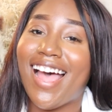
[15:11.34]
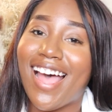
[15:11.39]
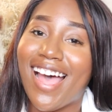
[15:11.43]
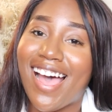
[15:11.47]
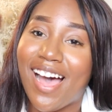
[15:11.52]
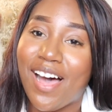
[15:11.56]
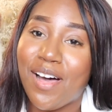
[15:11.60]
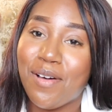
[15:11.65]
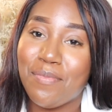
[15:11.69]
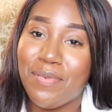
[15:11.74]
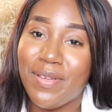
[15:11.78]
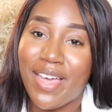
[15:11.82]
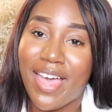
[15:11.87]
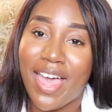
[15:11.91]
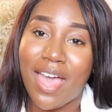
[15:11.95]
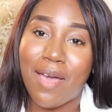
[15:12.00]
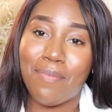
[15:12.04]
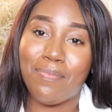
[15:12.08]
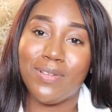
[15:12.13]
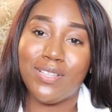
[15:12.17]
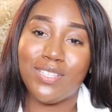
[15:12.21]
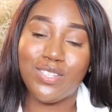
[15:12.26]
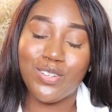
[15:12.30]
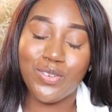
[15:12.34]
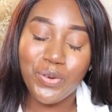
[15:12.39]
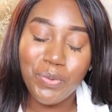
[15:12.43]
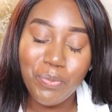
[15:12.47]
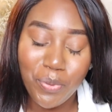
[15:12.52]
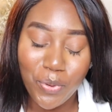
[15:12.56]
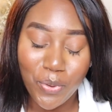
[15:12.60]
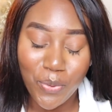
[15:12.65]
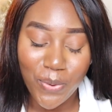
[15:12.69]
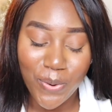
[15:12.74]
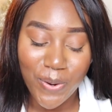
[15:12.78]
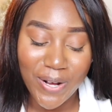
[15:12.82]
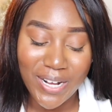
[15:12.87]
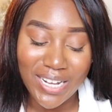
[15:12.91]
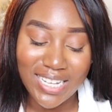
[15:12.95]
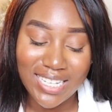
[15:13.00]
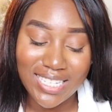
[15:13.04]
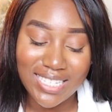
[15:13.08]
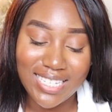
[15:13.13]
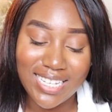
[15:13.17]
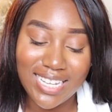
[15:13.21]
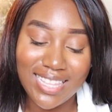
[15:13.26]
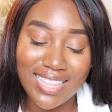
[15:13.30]
I'll be happy to
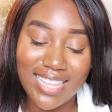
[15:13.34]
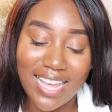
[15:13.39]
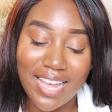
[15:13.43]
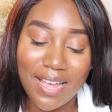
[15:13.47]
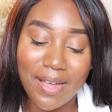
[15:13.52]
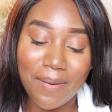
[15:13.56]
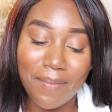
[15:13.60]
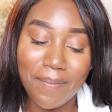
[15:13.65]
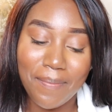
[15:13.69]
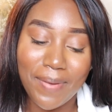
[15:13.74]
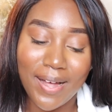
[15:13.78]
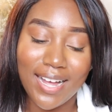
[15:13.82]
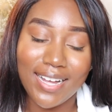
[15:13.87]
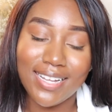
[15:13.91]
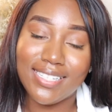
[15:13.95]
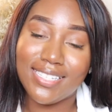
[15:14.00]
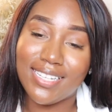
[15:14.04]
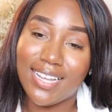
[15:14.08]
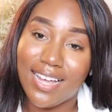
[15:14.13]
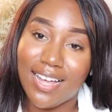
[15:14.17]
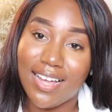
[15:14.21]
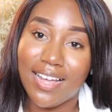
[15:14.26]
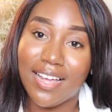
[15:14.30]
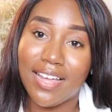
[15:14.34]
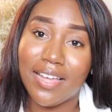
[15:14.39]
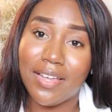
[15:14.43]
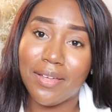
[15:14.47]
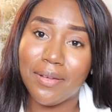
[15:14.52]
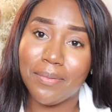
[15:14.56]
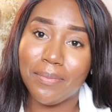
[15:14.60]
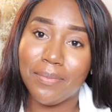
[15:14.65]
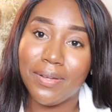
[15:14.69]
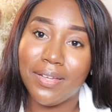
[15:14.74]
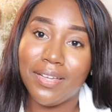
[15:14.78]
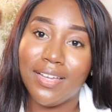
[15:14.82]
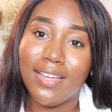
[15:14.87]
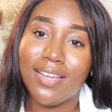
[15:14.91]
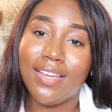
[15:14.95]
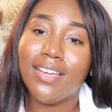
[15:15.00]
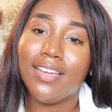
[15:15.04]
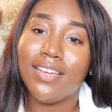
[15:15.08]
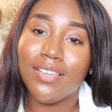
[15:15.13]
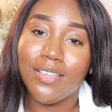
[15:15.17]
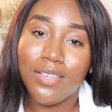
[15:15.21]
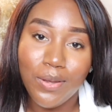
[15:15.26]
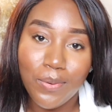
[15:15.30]
report that by the time
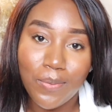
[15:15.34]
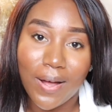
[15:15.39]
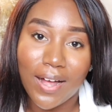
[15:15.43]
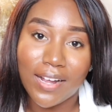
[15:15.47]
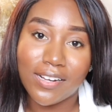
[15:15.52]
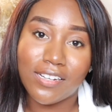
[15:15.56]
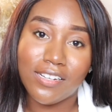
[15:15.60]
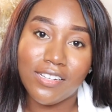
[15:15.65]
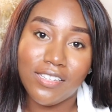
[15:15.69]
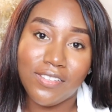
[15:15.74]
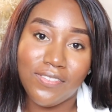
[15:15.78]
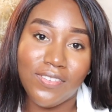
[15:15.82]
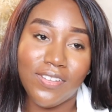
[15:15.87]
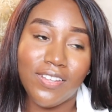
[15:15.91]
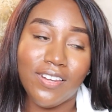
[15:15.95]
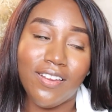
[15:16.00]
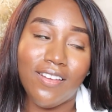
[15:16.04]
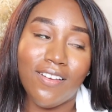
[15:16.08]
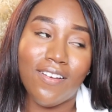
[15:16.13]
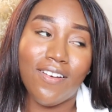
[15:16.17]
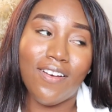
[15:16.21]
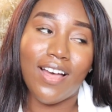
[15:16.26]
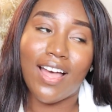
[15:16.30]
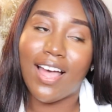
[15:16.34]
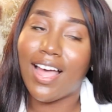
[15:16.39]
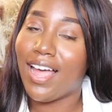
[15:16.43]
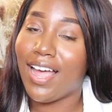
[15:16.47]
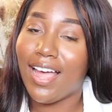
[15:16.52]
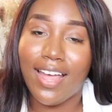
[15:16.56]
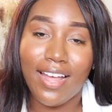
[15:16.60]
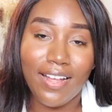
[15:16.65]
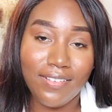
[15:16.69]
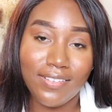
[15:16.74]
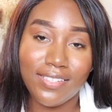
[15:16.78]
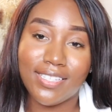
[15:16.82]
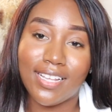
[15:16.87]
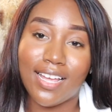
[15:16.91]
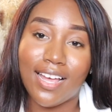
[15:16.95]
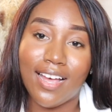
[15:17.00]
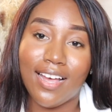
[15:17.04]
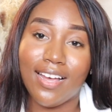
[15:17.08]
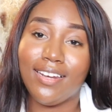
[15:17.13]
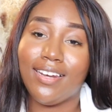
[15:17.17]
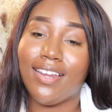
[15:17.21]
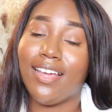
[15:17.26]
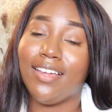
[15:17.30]
you watch this video, I have
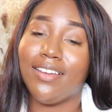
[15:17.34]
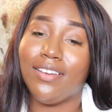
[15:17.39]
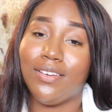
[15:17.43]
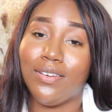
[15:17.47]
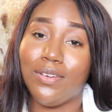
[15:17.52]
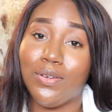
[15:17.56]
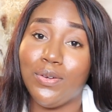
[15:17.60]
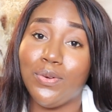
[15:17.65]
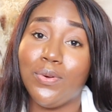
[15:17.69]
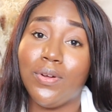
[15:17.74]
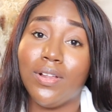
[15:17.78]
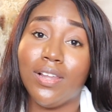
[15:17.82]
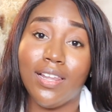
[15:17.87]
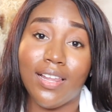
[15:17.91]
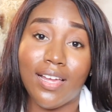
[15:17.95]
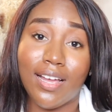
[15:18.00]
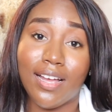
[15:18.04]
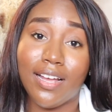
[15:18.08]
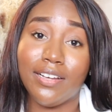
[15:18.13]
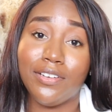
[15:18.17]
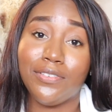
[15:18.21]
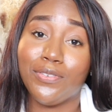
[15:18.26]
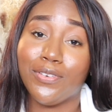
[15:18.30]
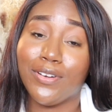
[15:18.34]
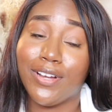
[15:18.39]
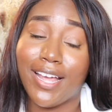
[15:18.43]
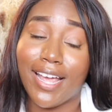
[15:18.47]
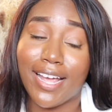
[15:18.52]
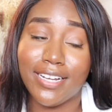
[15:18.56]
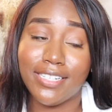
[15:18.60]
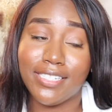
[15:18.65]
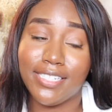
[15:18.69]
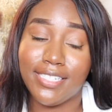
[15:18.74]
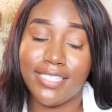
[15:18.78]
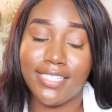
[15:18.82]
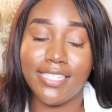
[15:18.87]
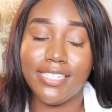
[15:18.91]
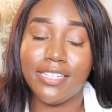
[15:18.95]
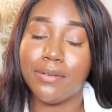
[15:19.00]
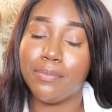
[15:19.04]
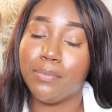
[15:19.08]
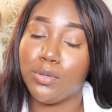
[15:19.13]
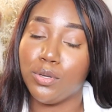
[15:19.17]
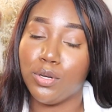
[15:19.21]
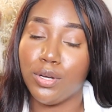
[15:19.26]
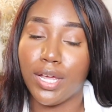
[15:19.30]
signed a new client for KGT
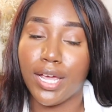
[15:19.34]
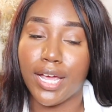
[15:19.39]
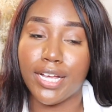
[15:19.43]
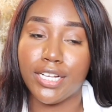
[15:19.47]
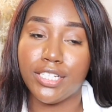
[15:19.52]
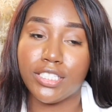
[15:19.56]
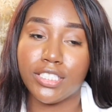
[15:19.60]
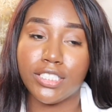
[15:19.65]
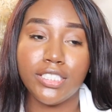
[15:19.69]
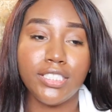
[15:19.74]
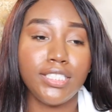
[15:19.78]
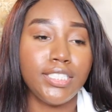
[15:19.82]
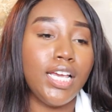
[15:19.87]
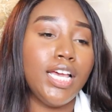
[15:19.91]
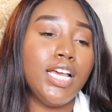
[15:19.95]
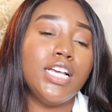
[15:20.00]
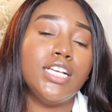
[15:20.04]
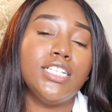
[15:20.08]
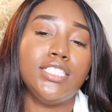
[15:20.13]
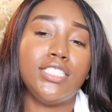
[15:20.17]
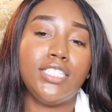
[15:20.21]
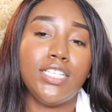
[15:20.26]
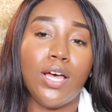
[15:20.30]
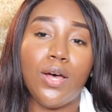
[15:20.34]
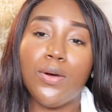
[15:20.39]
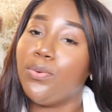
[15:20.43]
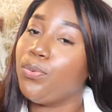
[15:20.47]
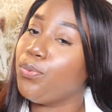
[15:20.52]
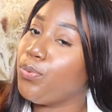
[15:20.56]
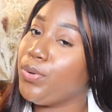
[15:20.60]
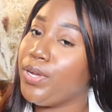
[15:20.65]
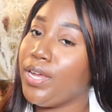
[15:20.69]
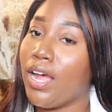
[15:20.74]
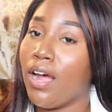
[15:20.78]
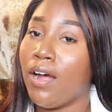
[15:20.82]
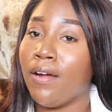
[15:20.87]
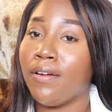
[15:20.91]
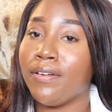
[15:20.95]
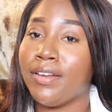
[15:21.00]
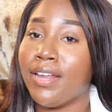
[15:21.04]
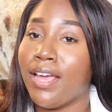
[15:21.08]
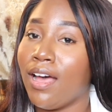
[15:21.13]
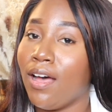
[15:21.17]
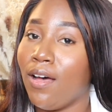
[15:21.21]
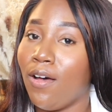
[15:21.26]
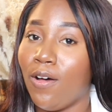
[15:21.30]
Communications. So we are
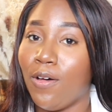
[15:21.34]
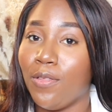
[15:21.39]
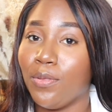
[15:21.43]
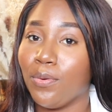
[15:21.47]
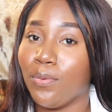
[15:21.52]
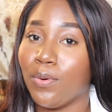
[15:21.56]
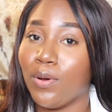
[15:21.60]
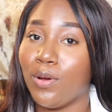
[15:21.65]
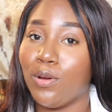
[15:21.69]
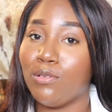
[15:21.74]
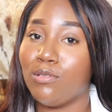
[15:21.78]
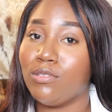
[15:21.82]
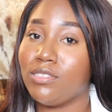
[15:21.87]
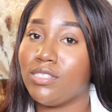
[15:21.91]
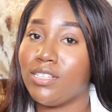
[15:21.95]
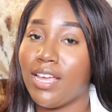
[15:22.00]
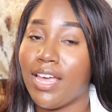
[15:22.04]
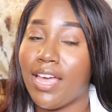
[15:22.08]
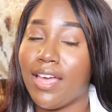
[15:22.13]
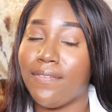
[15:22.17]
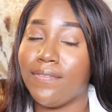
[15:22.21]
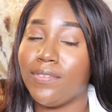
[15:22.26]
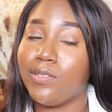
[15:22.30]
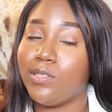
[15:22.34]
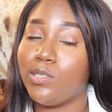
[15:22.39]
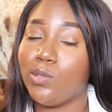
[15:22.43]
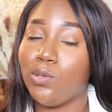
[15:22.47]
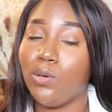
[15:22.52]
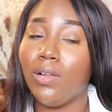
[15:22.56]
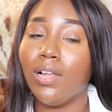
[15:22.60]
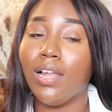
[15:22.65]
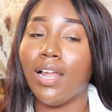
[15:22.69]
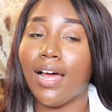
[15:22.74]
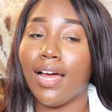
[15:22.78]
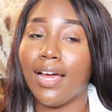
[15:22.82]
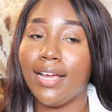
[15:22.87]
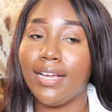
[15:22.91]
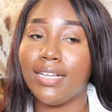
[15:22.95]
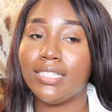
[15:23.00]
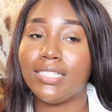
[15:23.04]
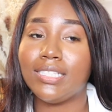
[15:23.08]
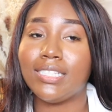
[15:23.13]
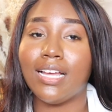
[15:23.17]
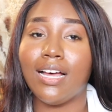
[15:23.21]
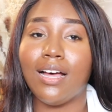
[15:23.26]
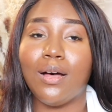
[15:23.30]
now on the road to having two
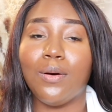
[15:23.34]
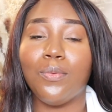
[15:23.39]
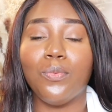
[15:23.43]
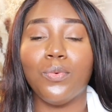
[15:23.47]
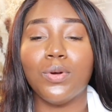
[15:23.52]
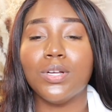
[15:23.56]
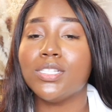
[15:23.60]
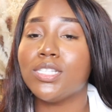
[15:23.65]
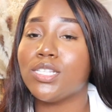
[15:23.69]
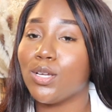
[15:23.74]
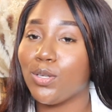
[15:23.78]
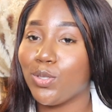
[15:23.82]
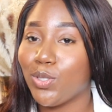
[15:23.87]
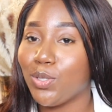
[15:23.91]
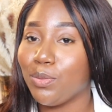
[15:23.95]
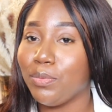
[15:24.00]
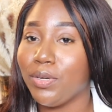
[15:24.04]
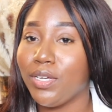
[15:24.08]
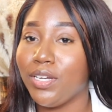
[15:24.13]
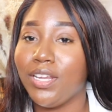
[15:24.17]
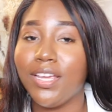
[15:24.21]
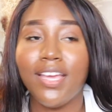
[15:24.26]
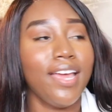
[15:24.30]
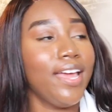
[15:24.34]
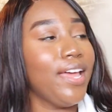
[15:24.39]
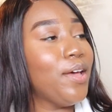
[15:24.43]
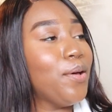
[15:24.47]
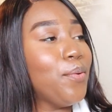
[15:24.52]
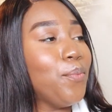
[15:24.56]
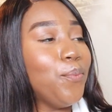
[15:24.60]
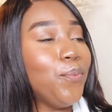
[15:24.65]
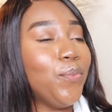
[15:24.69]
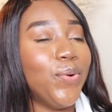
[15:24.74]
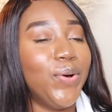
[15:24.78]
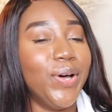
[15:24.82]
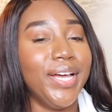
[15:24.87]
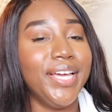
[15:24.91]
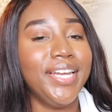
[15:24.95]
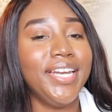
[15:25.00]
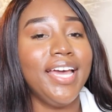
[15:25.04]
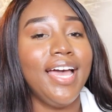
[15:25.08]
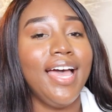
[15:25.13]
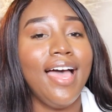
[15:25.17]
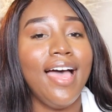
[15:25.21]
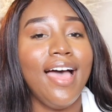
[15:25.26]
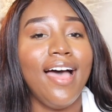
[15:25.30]
clients, one social media and
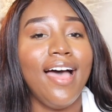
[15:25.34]
one